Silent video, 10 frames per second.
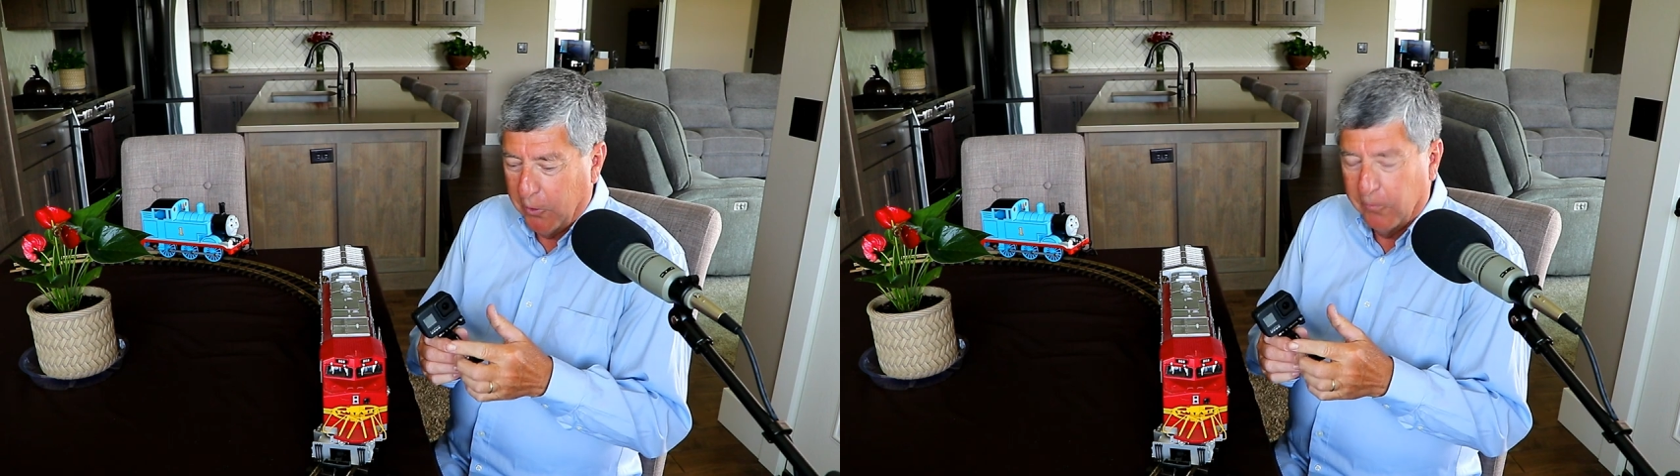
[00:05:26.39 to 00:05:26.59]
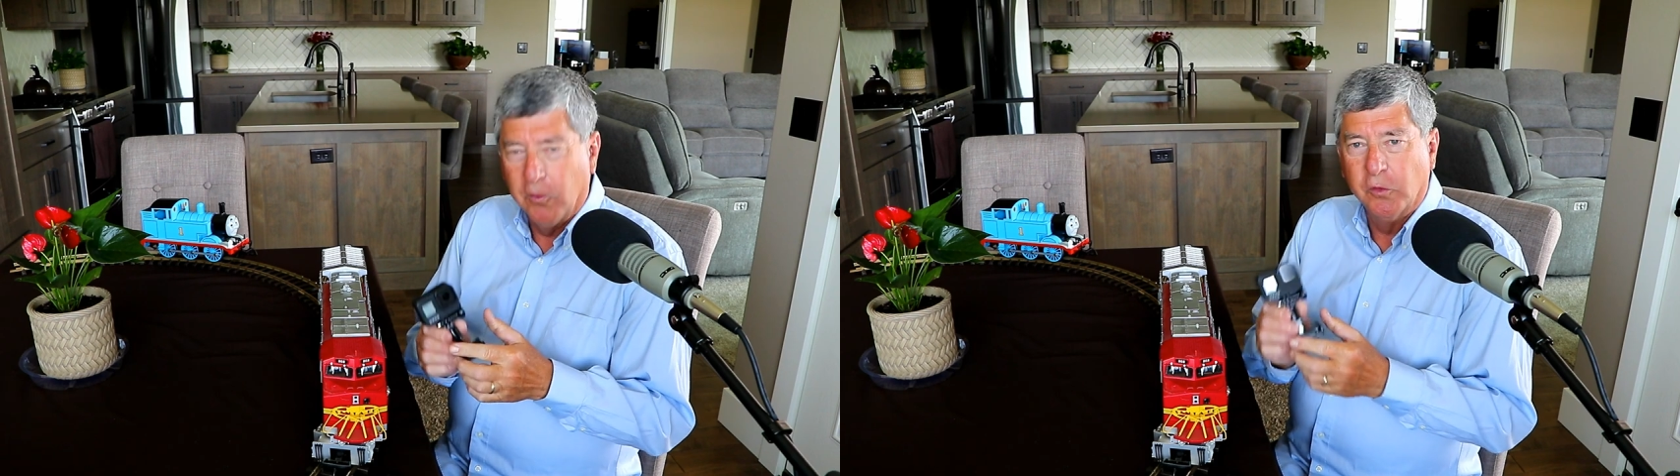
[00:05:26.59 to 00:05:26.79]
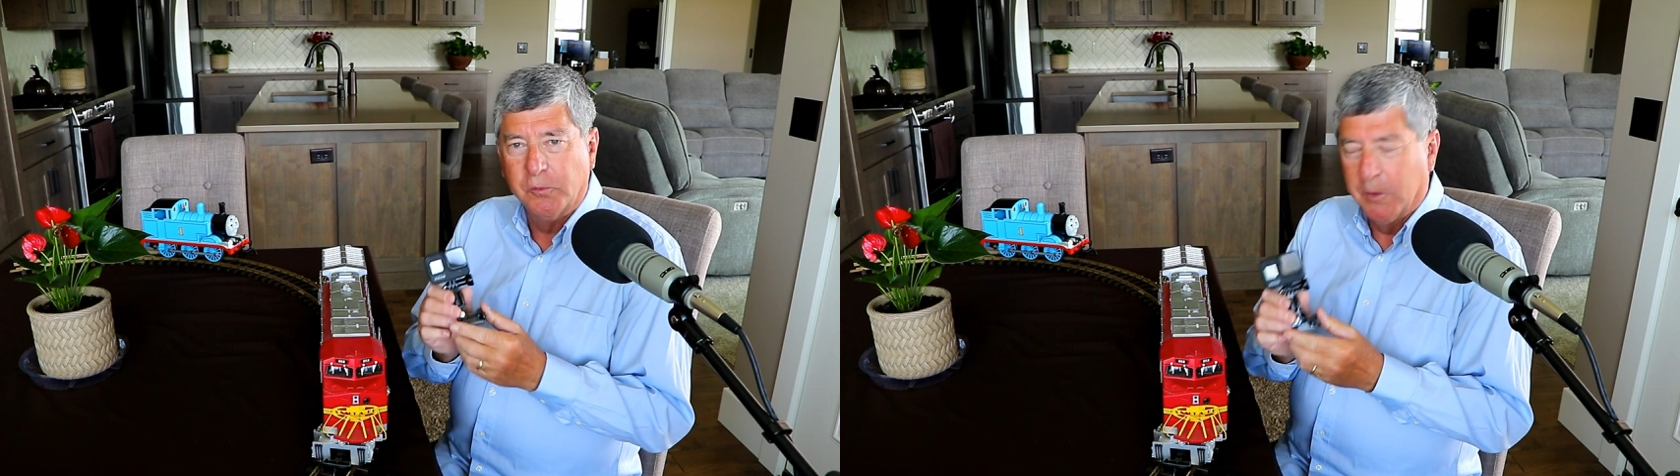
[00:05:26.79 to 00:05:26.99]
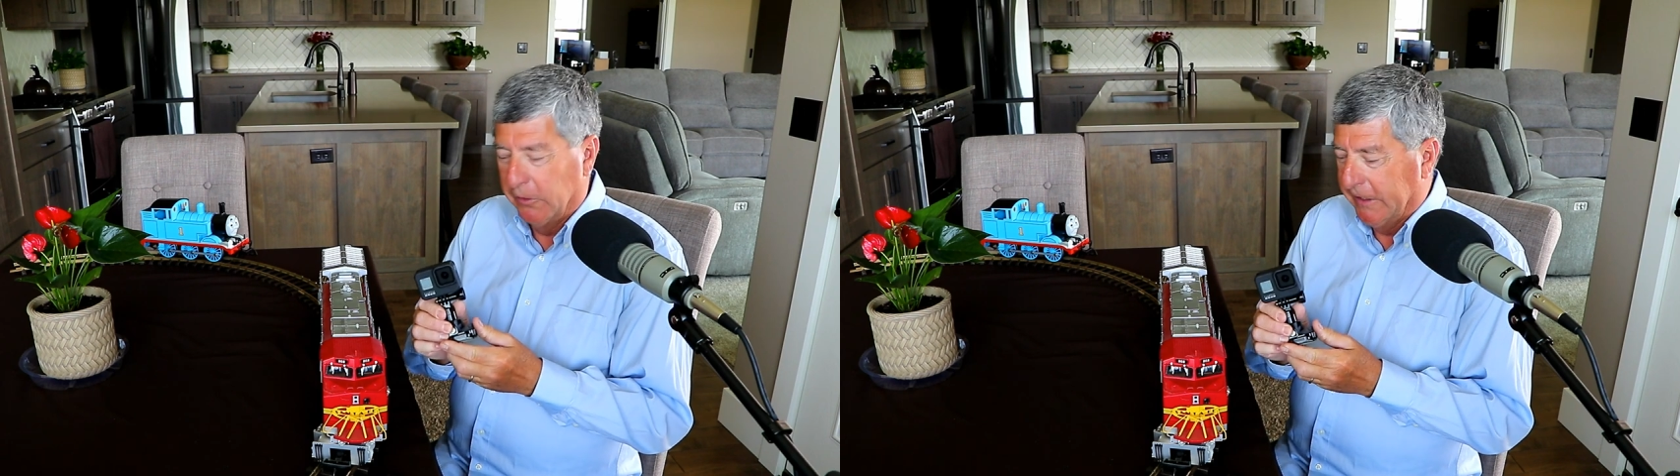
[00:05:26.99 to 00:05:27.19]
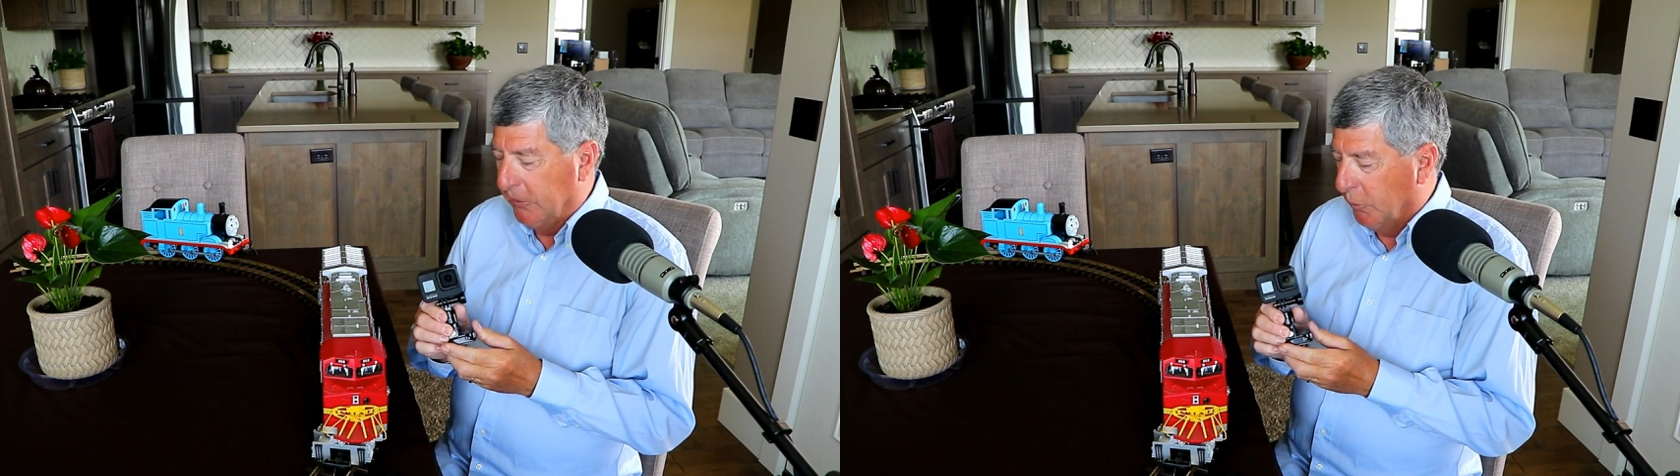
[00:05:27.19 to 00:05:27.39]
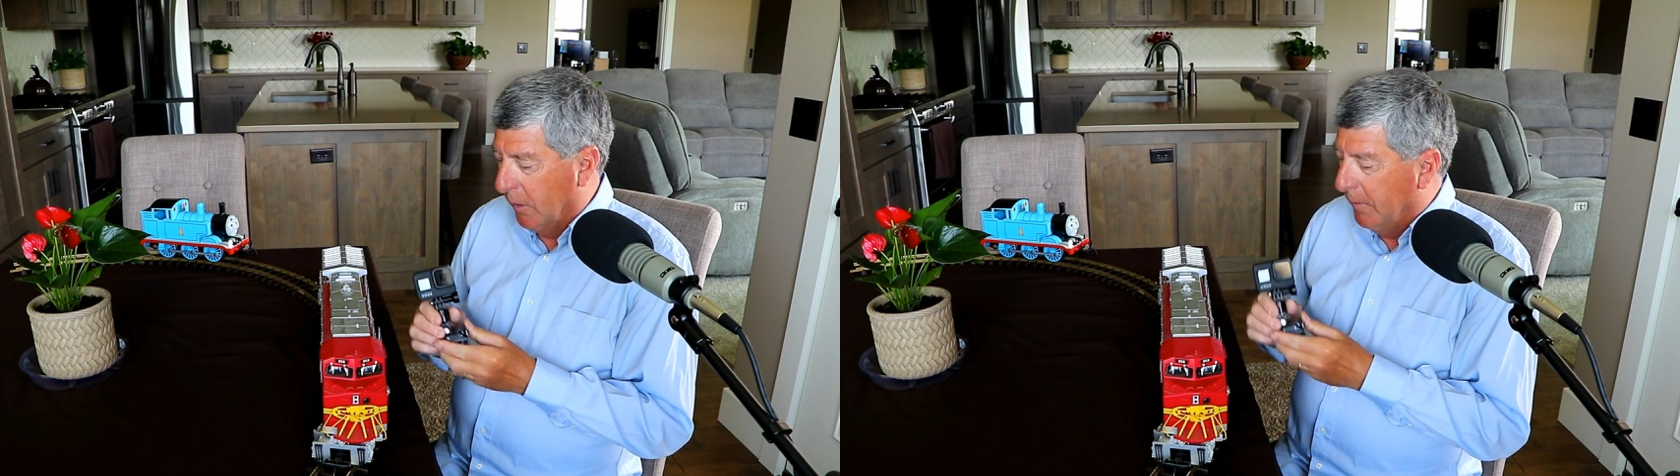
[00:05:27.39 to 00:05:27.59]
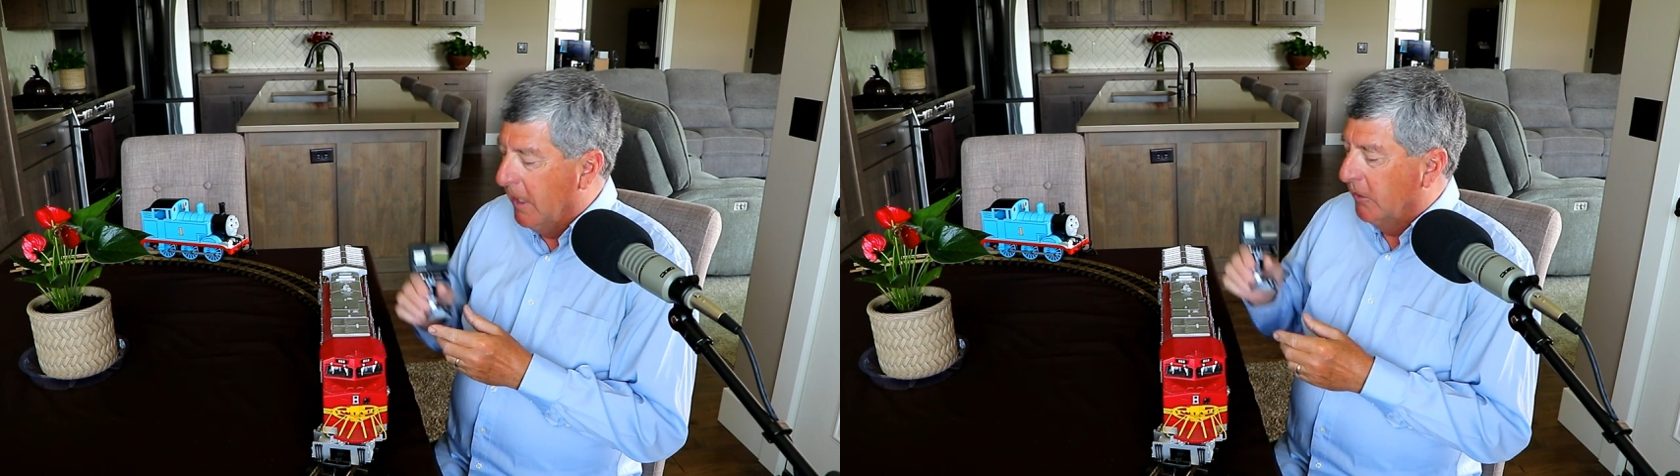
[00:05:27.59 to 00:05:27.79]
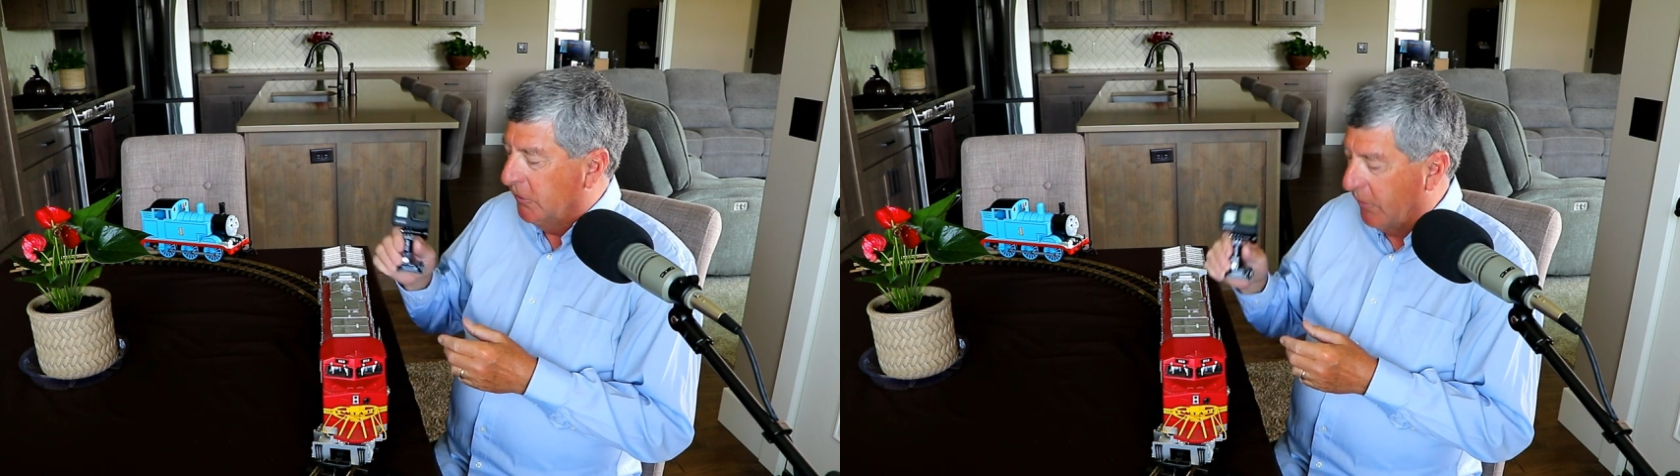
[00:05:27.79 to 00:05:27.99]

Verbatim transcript: microphones built into them,